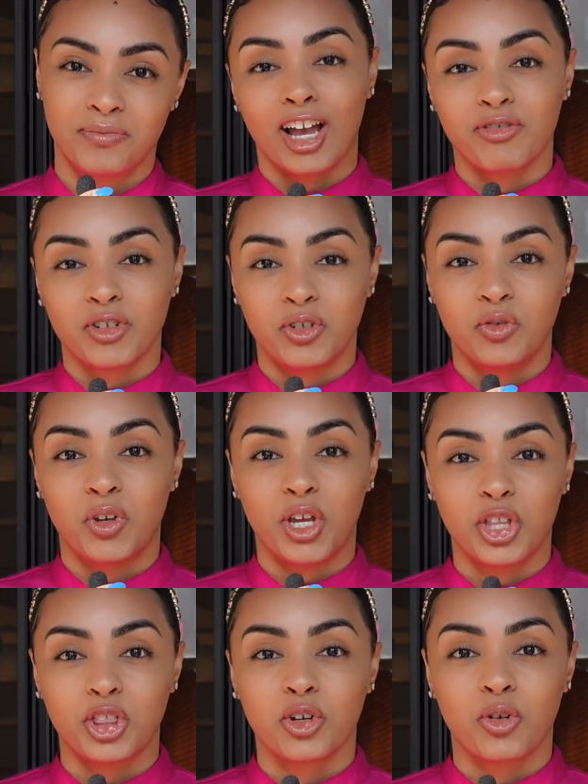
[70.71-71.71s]
after you've
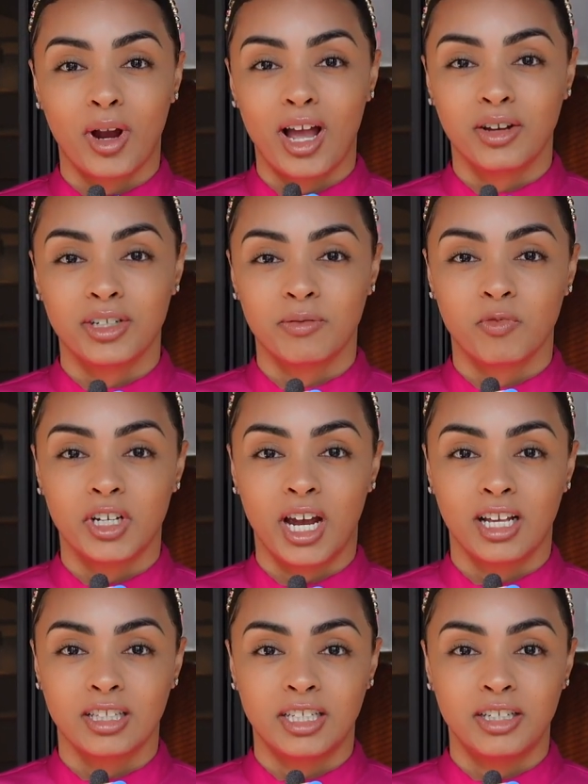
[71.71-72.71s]
hit the ground and
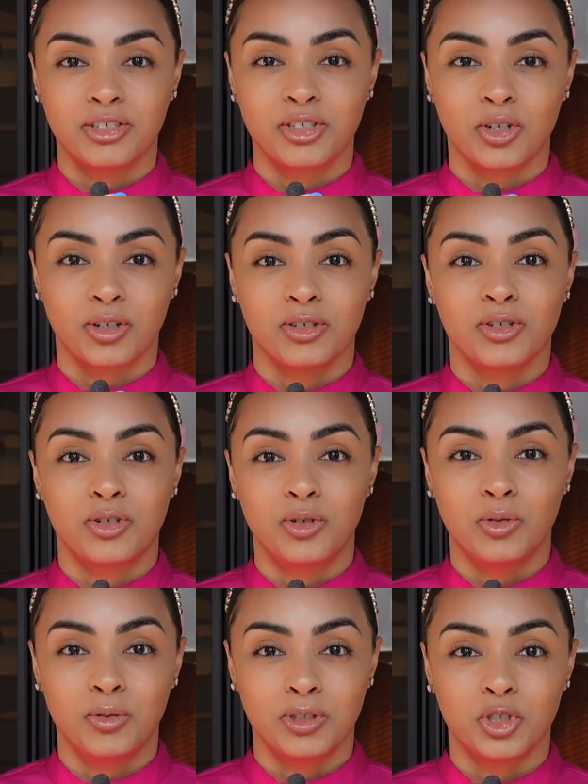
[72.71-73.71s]
reality starts
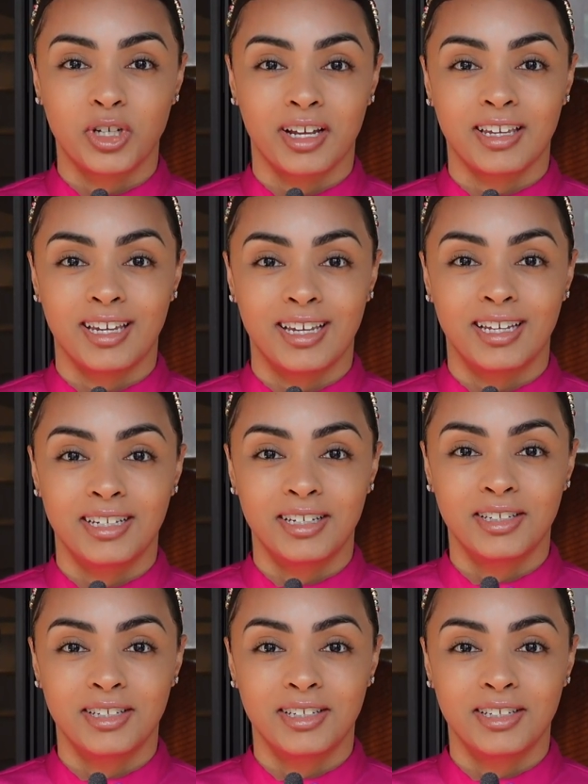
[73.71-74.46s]
to check in.